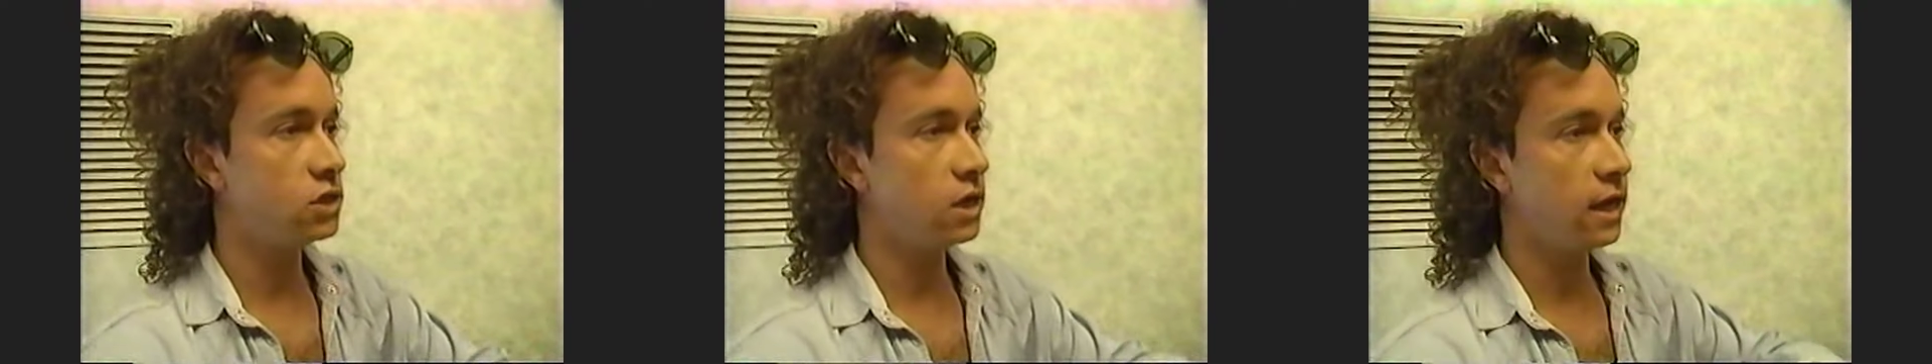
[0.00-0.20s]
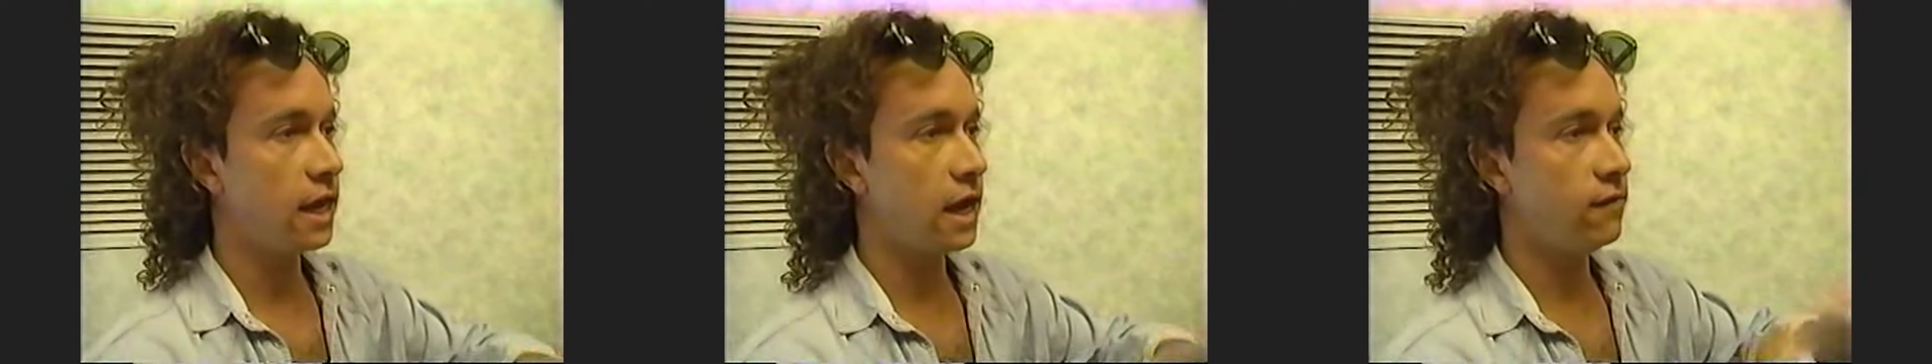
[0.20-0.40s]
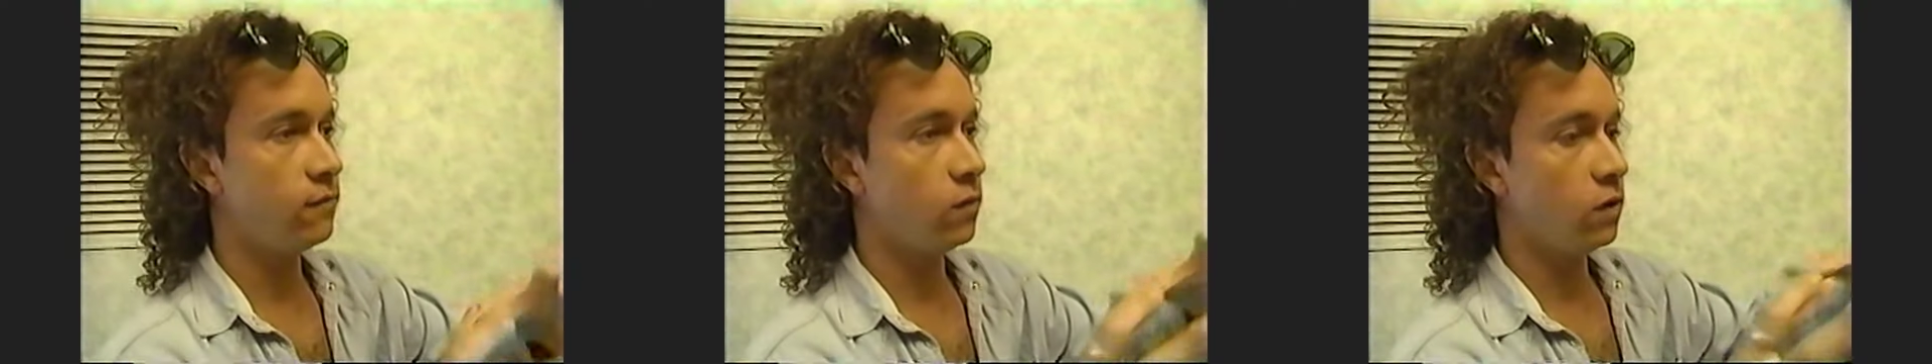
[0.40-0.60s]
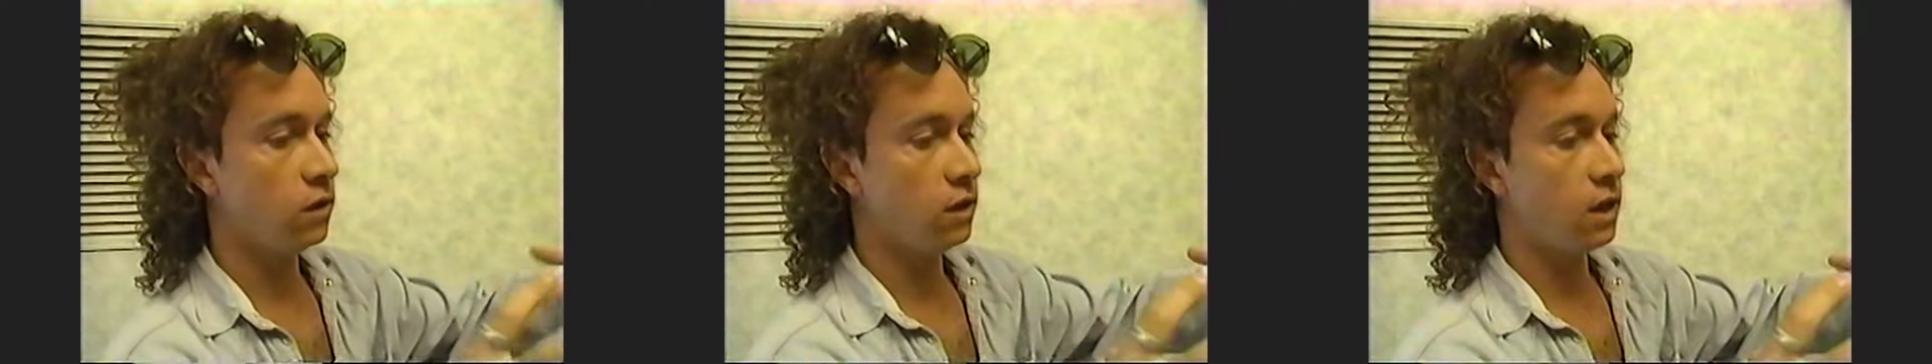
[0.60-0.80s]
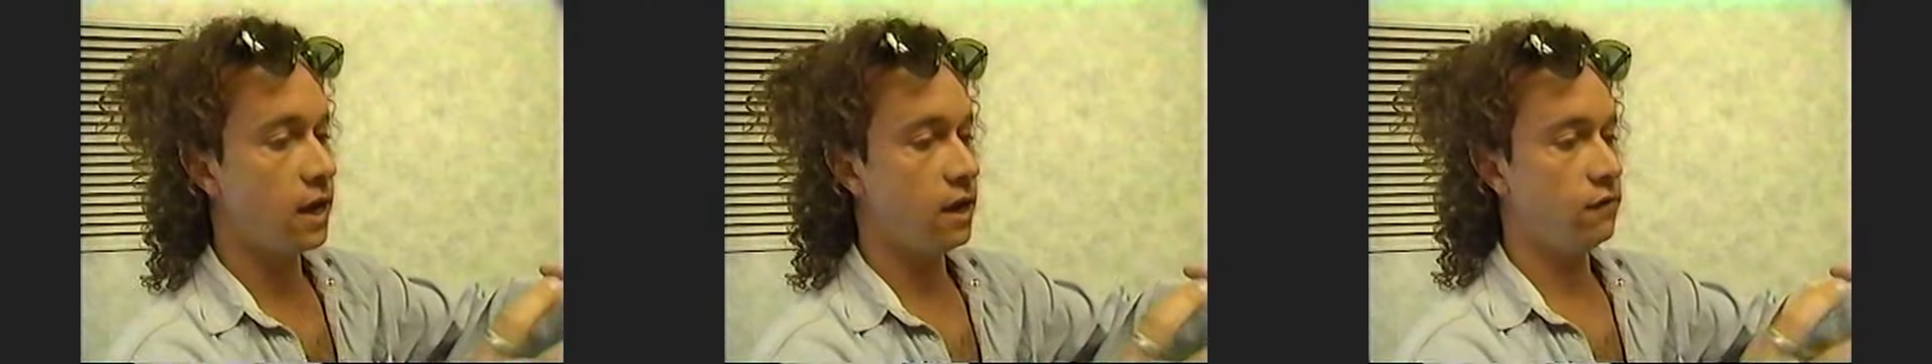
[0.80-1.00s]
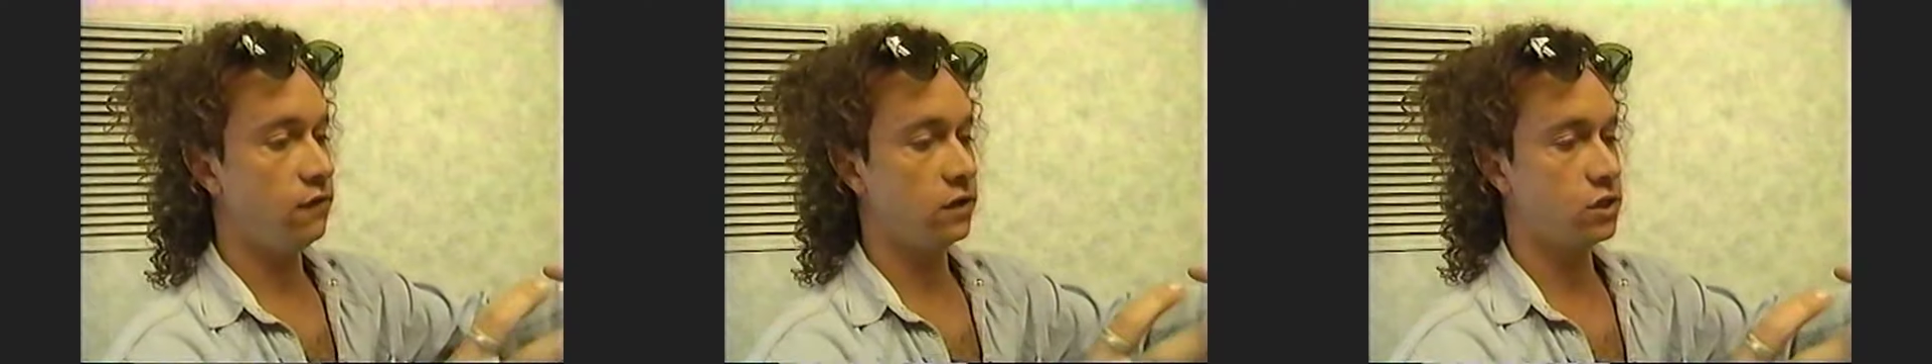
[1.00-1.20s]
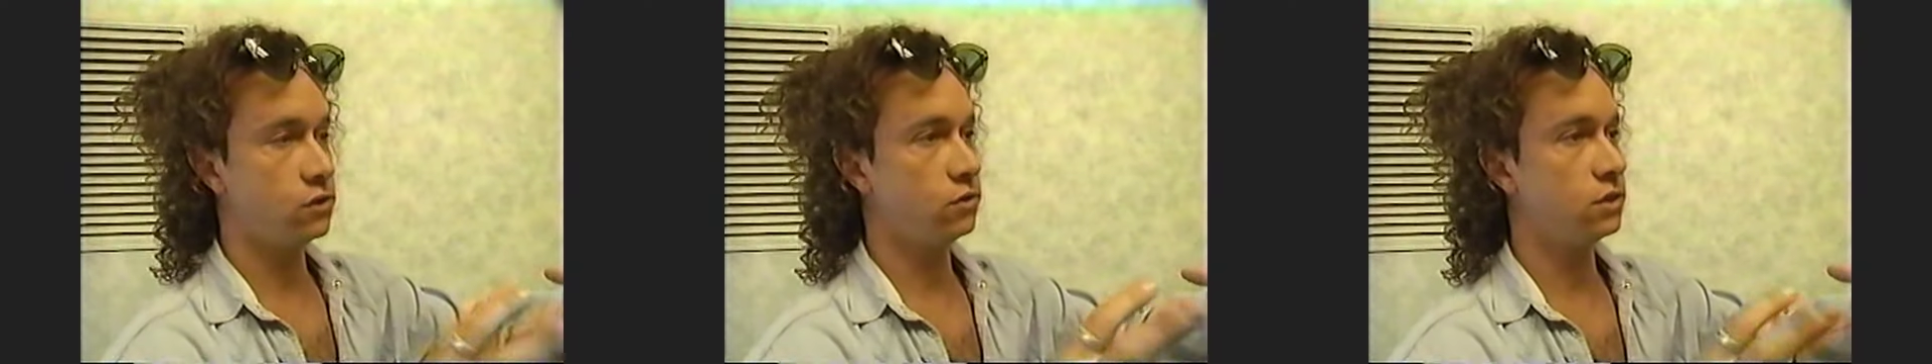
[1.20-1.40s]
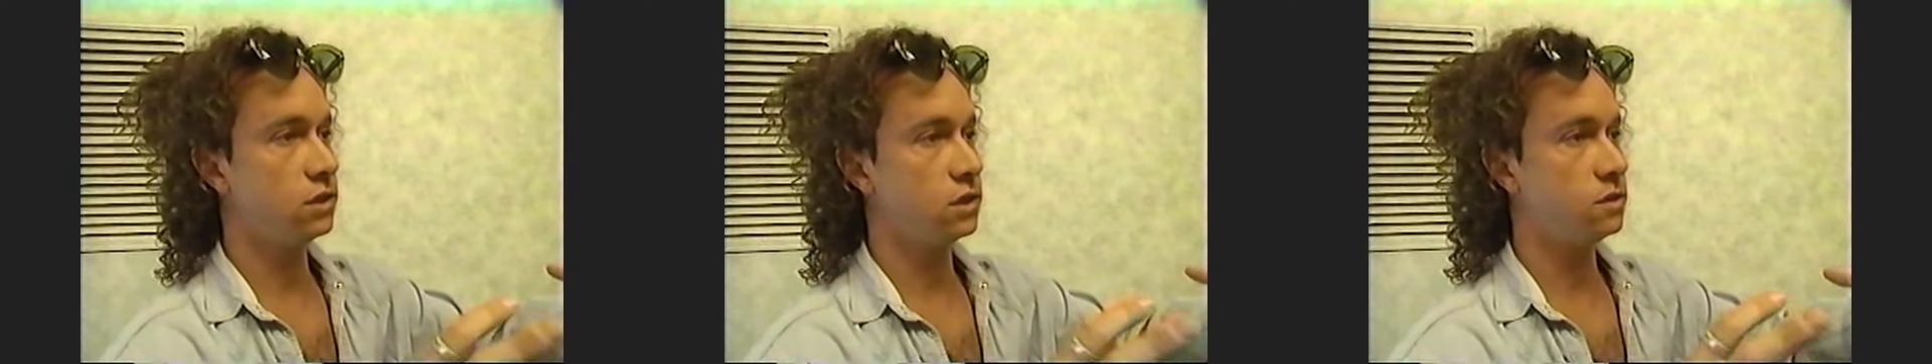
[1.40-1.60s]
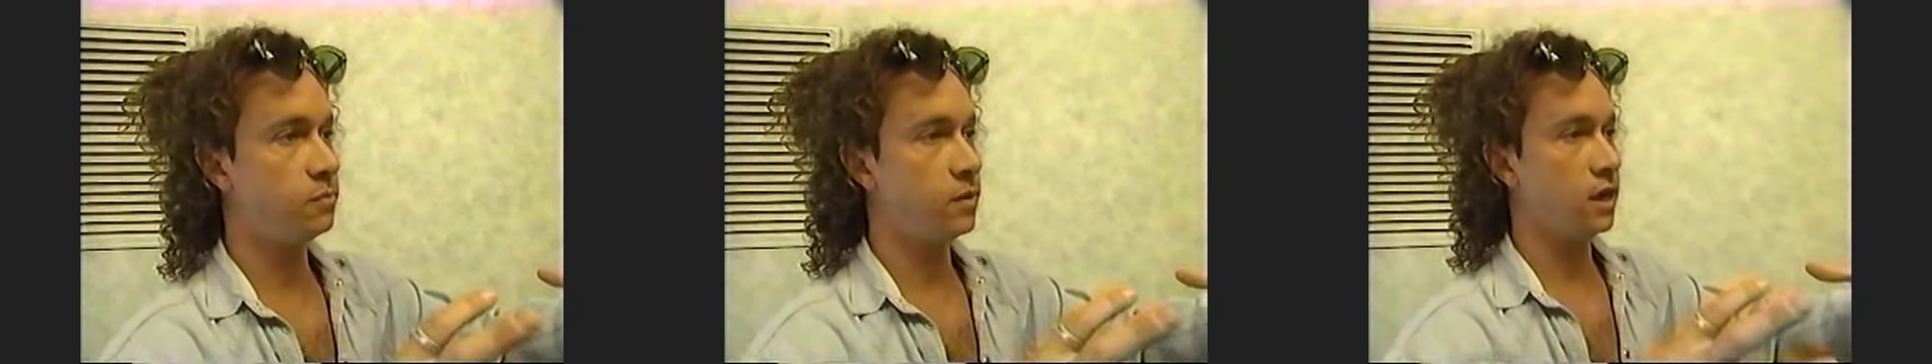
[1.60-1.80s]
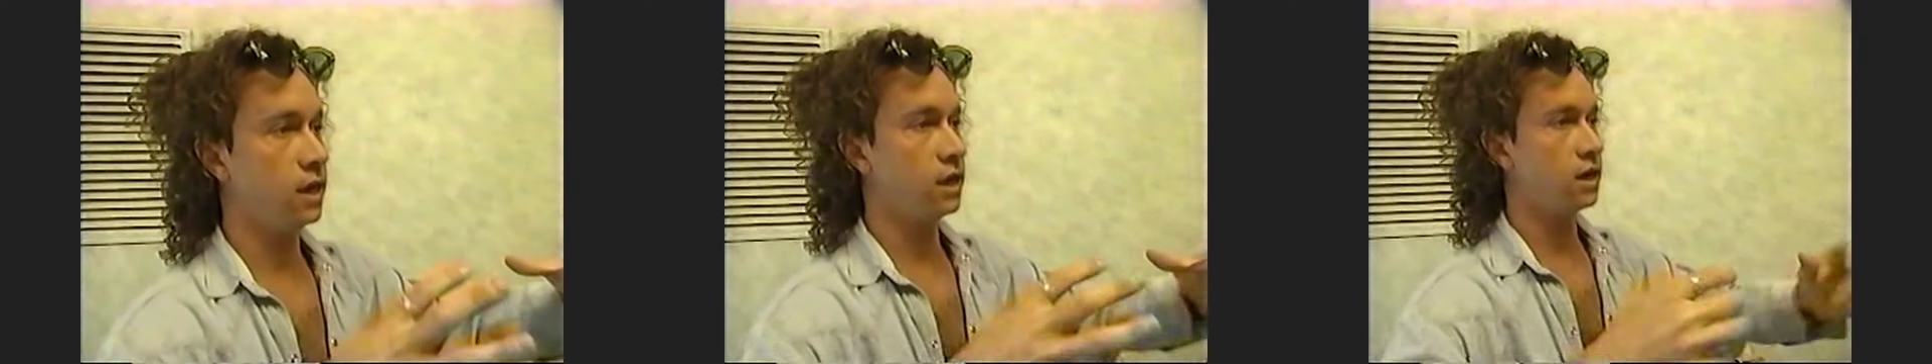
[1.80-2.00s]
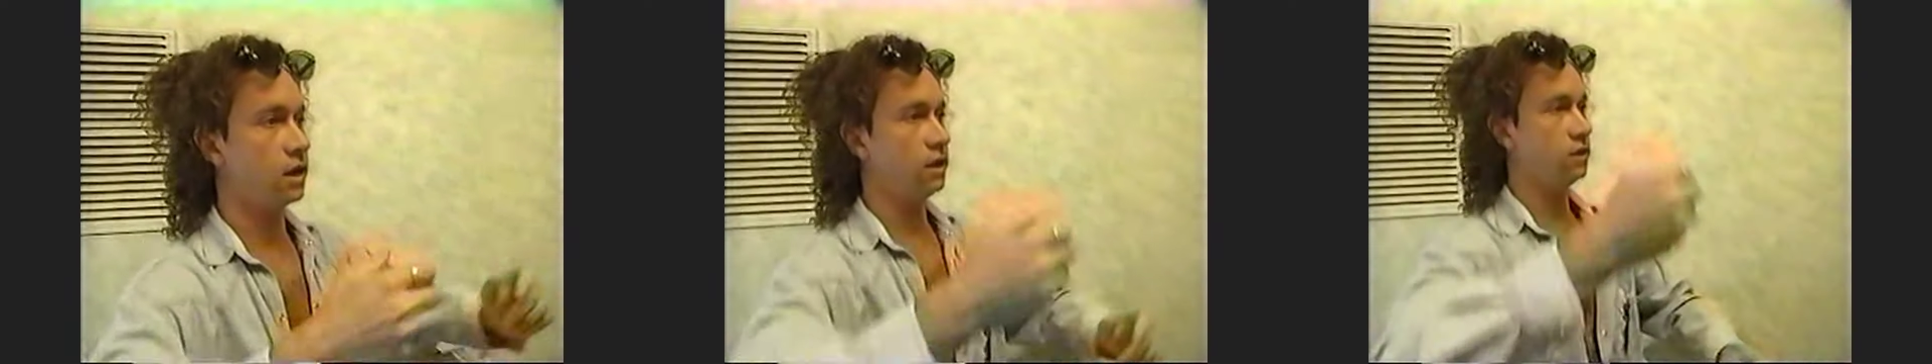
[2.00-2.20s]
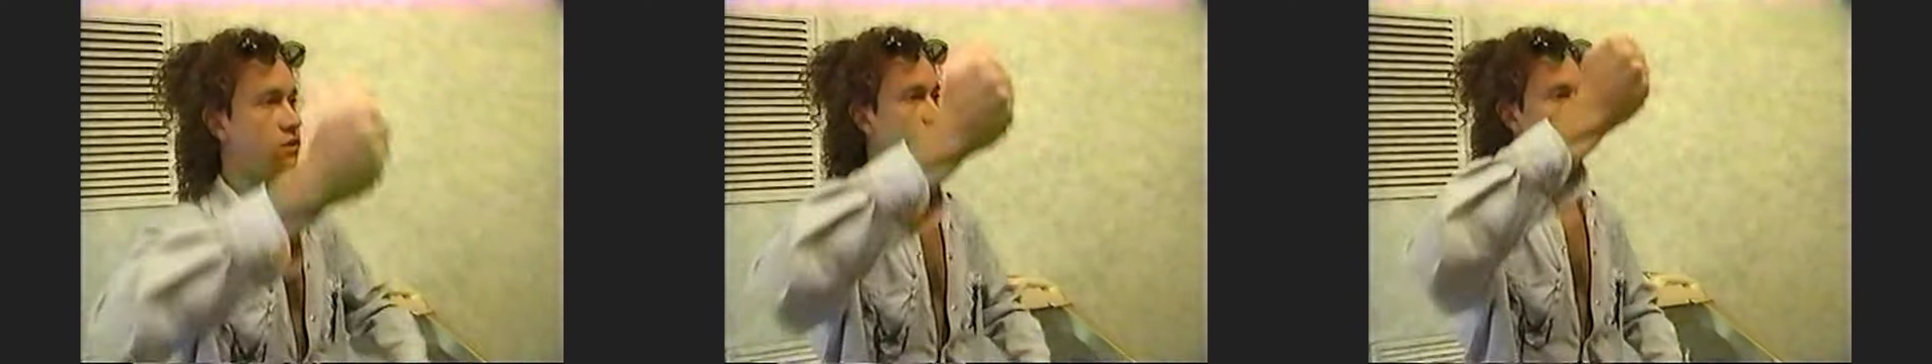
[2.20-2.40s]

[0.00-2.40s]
I gave him a lionfish. It was this big, and I used to